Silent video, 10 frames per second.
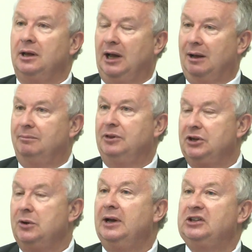the
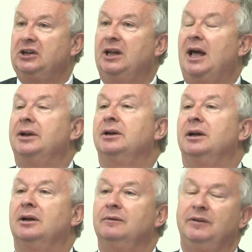US and
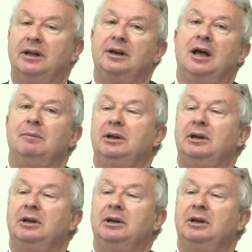Canada and Vietnam